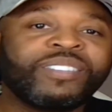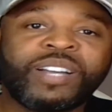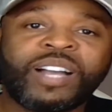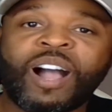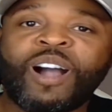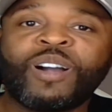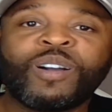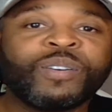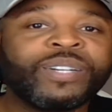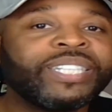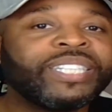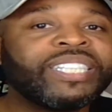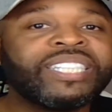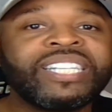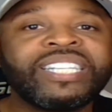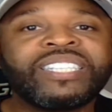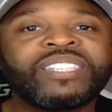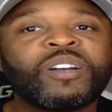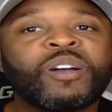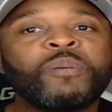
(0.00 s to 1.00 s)
I already
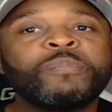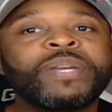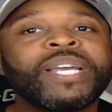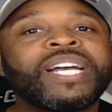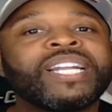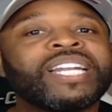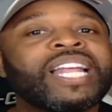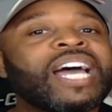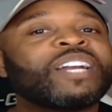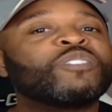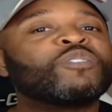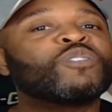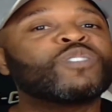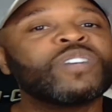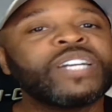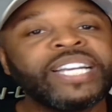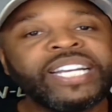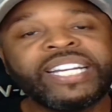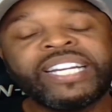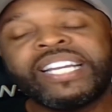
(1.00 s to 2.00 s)
see it's going to be a lot of
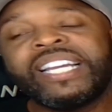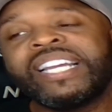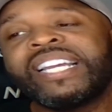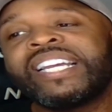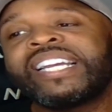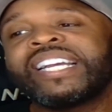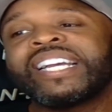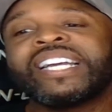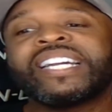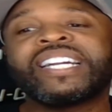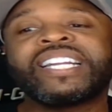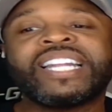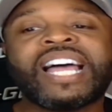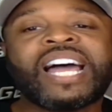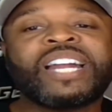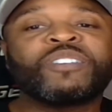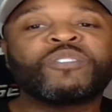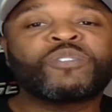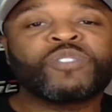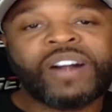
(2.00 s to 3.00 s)
reading and a
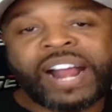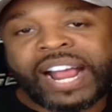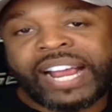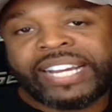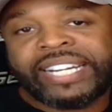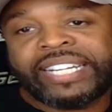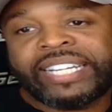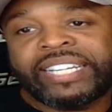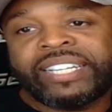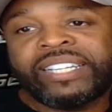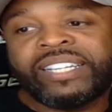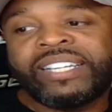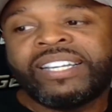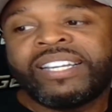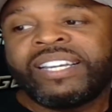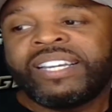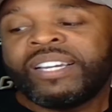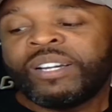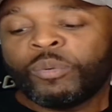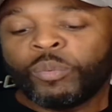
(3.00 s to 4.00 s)
lot of writing,
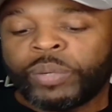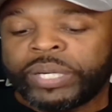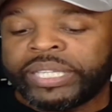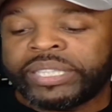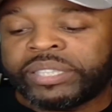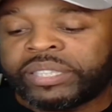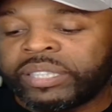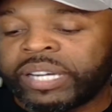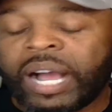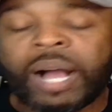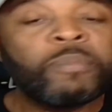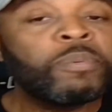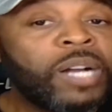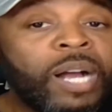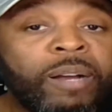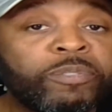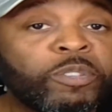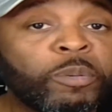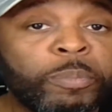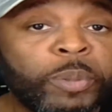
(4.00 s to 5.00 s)
which I'm
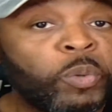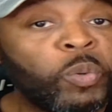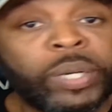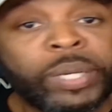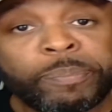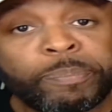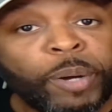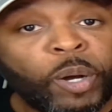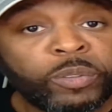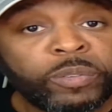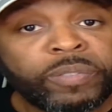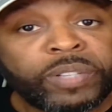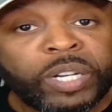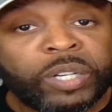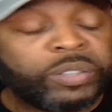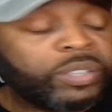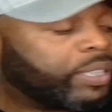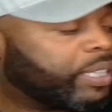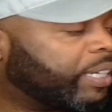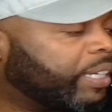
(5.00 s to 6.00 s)
comfortable with both of
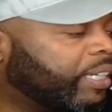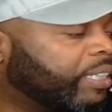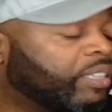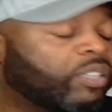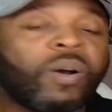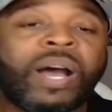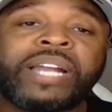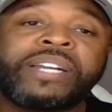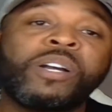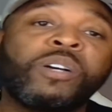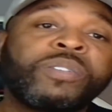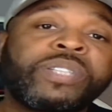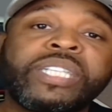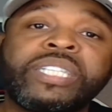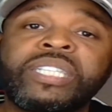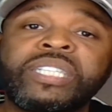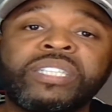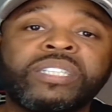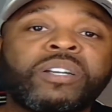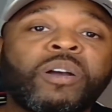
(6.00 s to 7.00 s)
those things. So I don't think
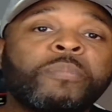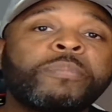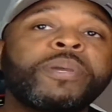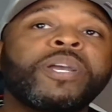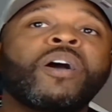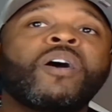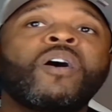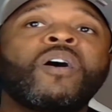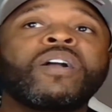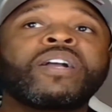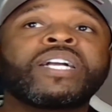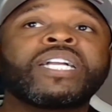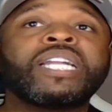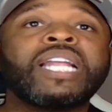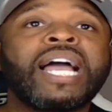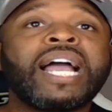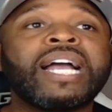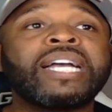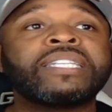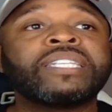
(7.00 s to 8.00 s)
this is going to be a hard
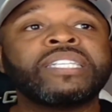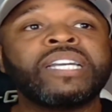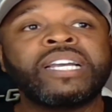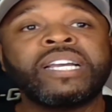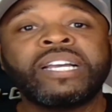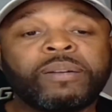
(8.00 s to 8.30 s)
class.